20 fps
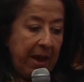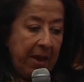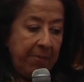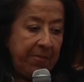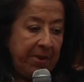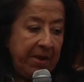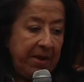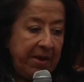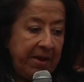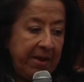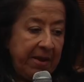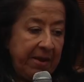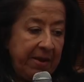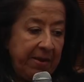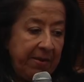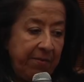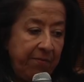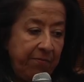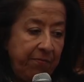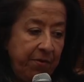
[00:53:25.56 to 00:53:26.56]
mean,
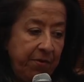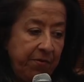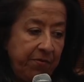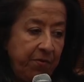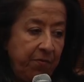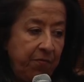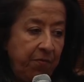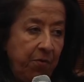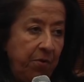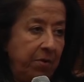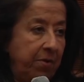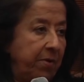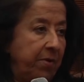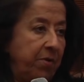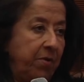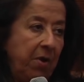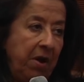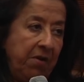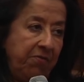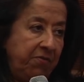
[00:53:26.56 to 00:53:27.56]
first of all,
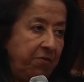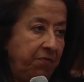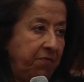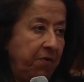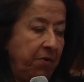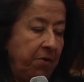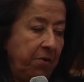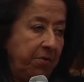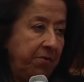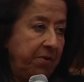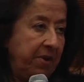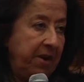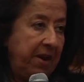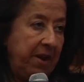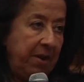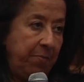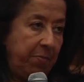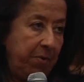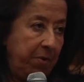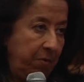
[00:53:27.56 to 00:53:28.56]
you have to follow the
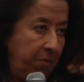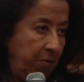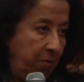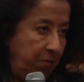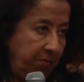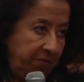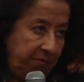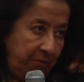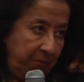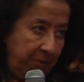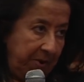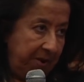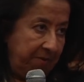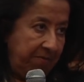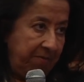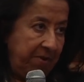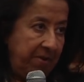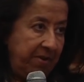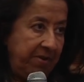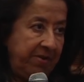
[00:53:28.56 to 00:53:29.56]
labor laws
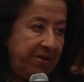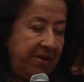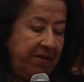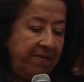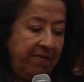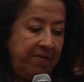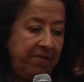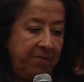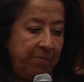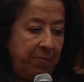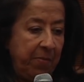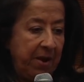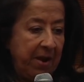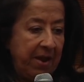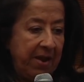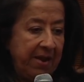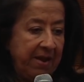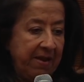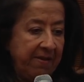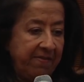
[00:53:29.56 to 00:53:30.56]
wherever it is, but
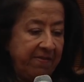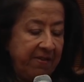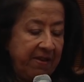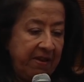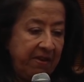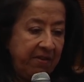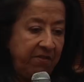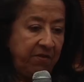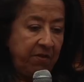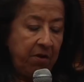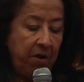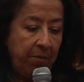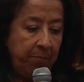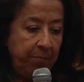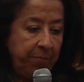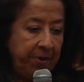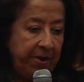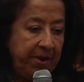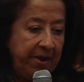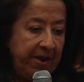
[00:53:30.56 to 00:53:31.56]
I guess each
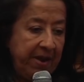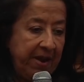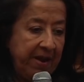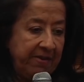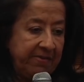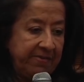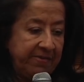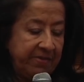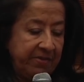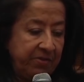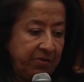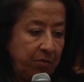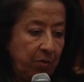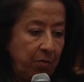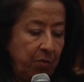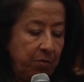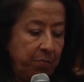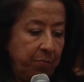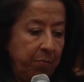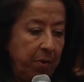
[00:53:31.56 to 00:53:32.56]
company has its own